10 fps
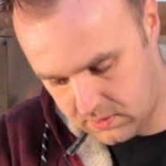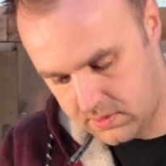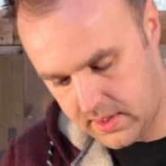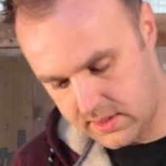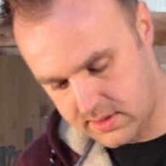
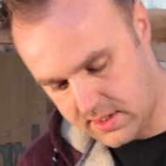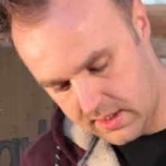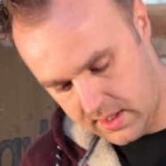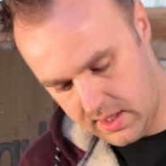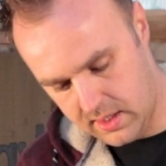Go ahead and
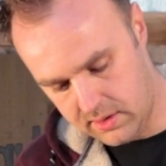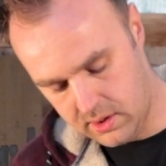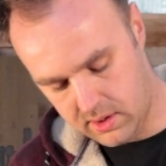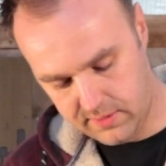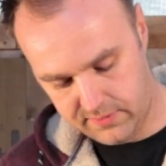take the end
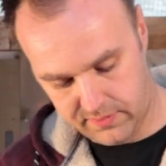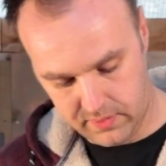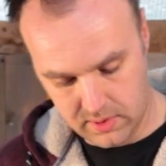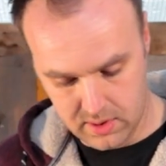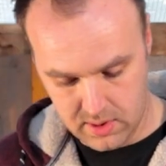
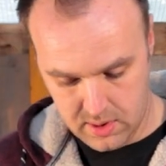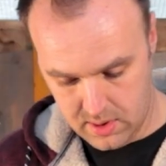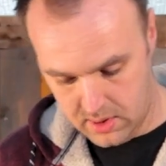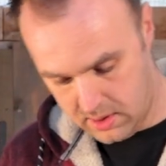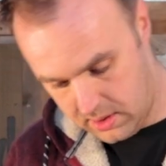off,
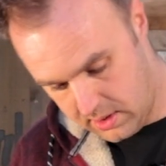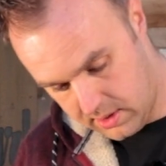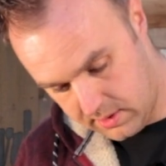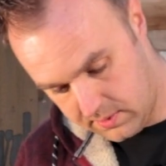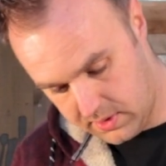
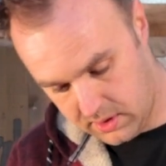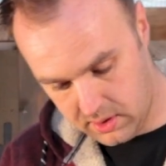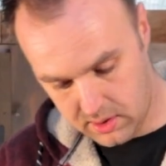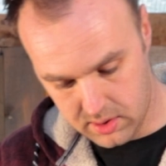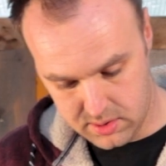and
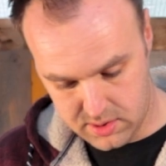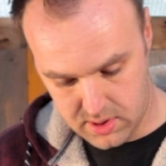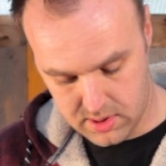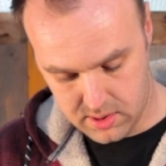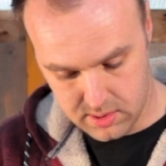we
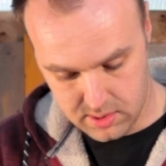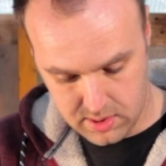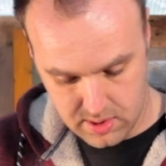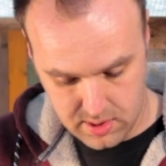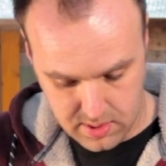shall
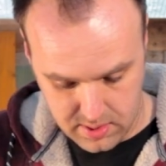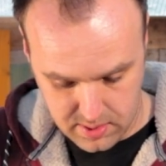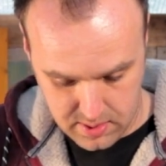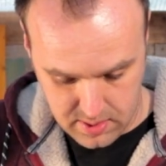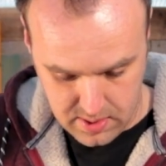
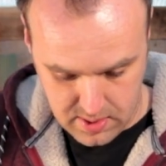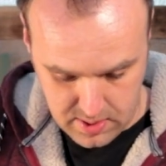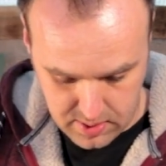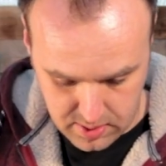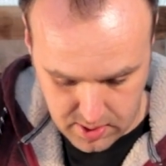
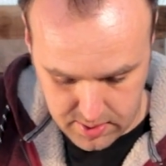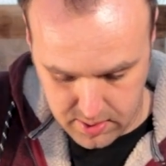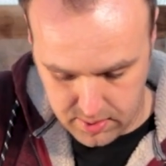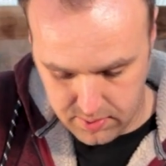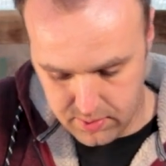cut
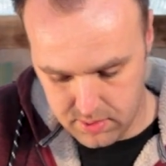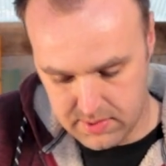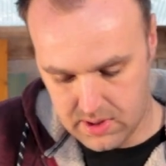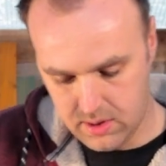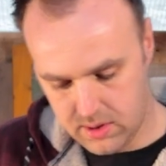down through the
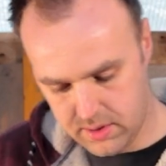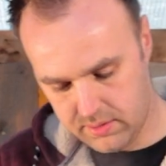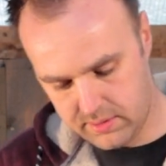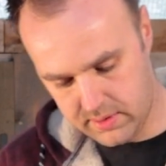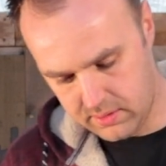middle.
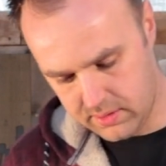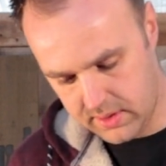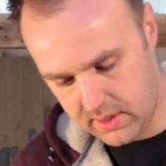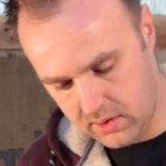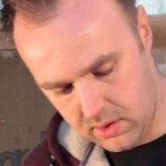Don't think I'm going
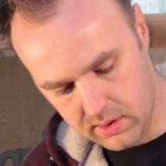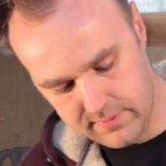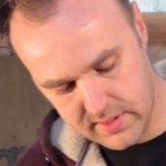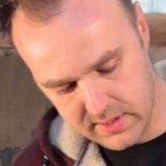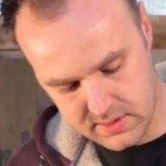to need all
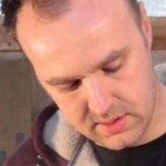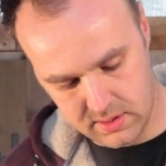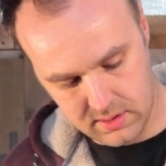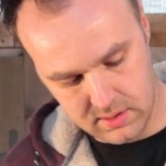of this.